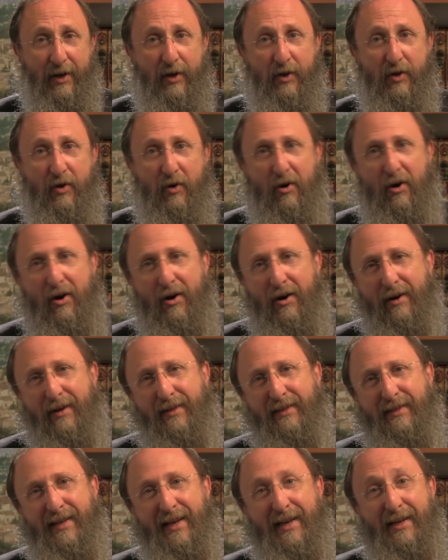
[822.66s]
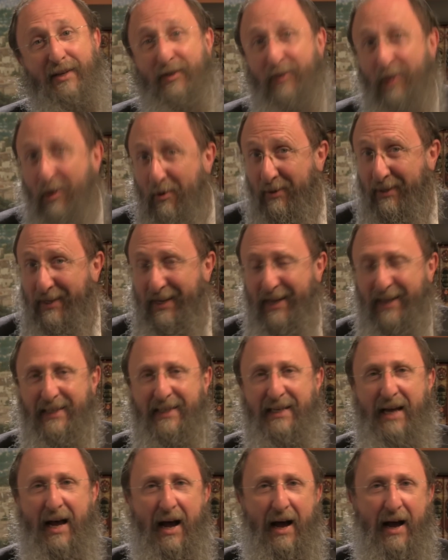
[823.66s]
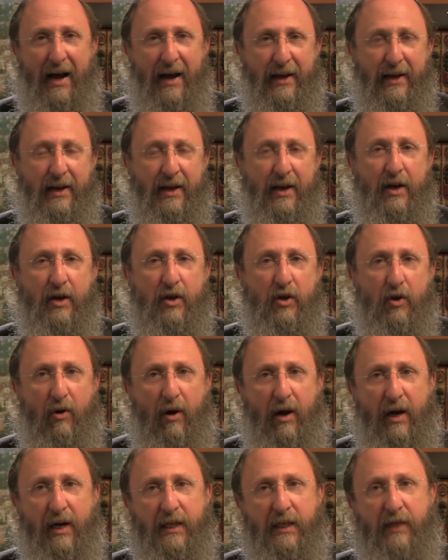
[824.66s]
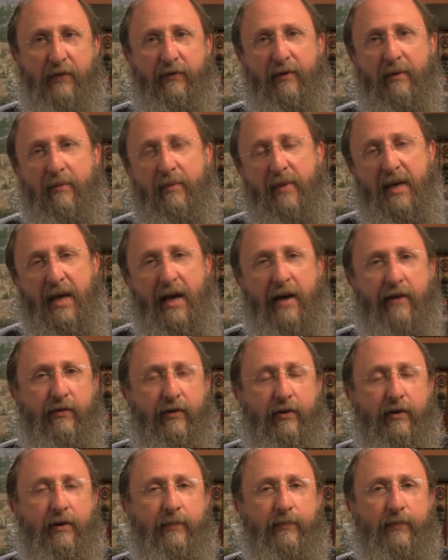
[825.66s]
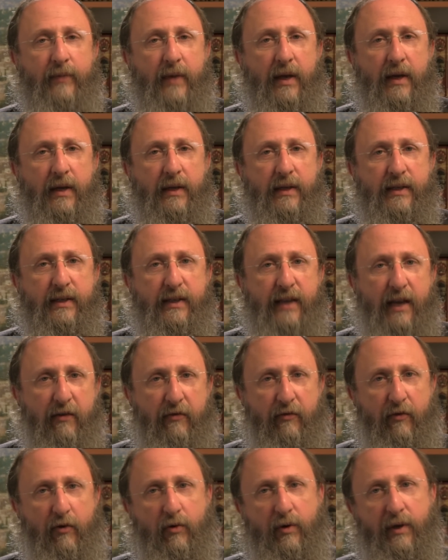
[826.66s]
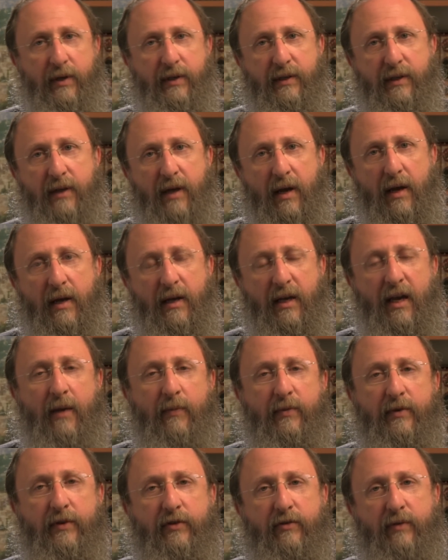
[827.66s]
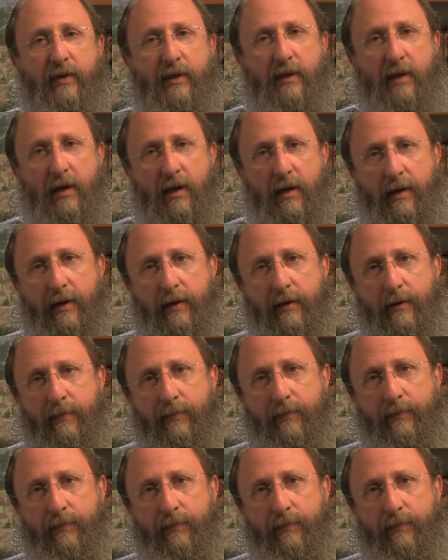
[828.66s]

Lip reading: your hearts and don't untie your eyes from me ever. Stay focused, keep the string tied.